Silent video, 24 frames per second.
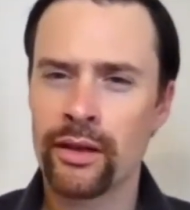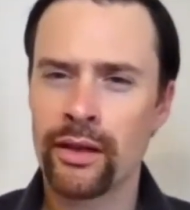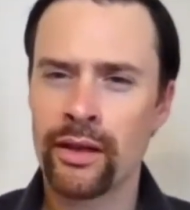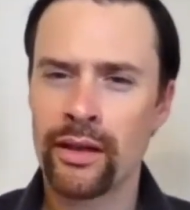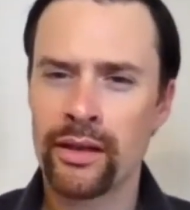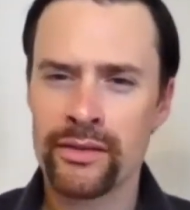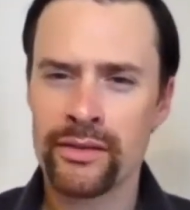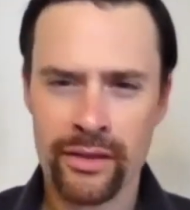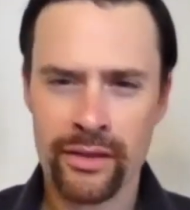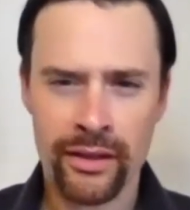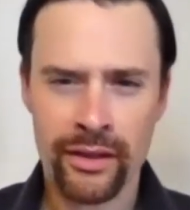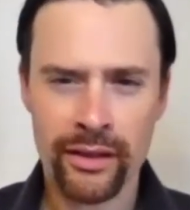
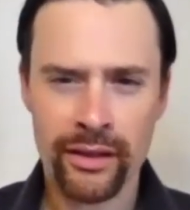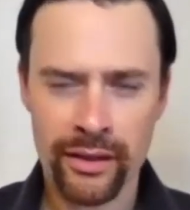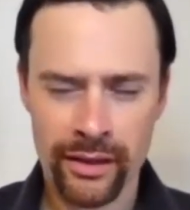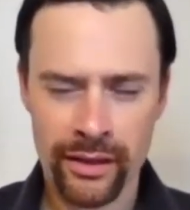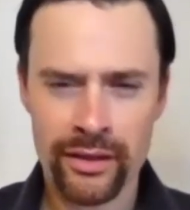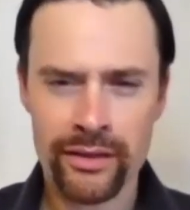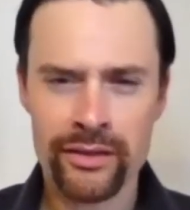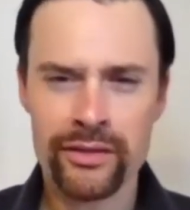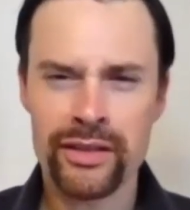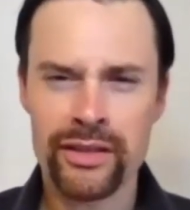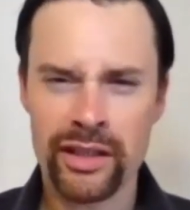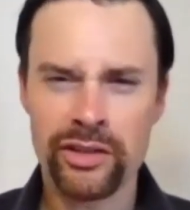as I
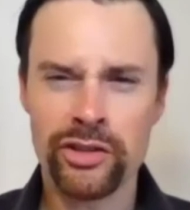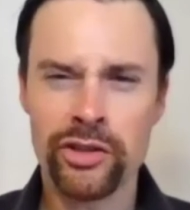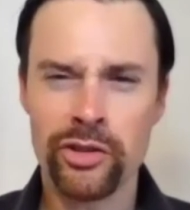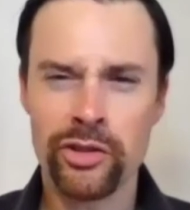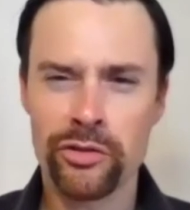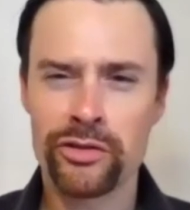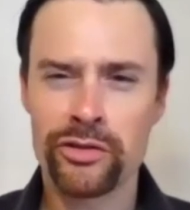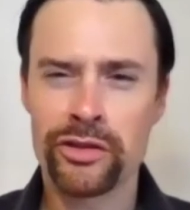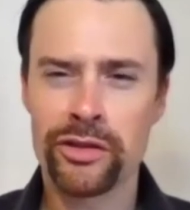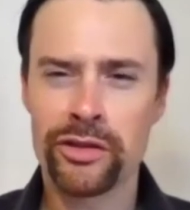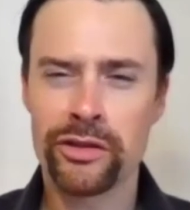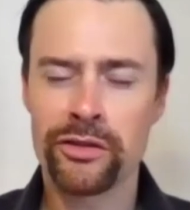
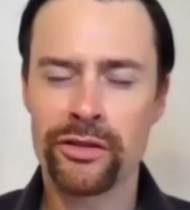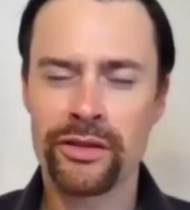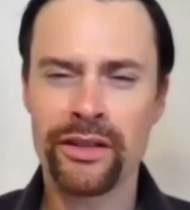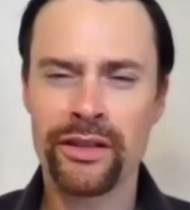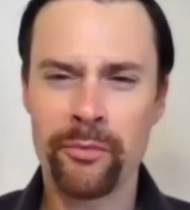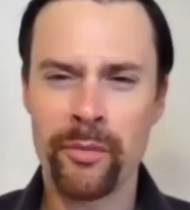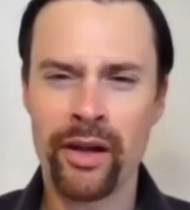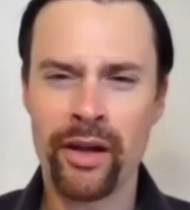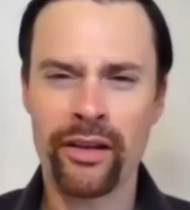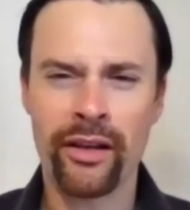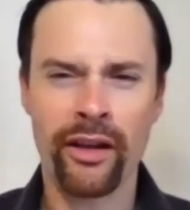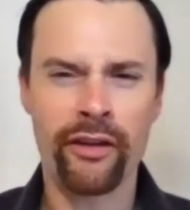continue to
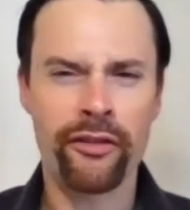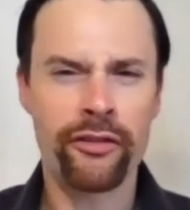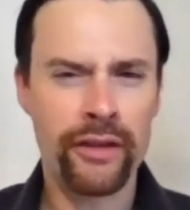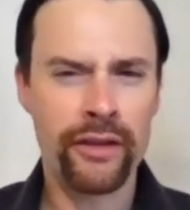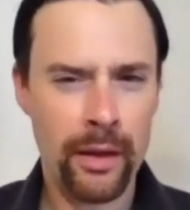live my life,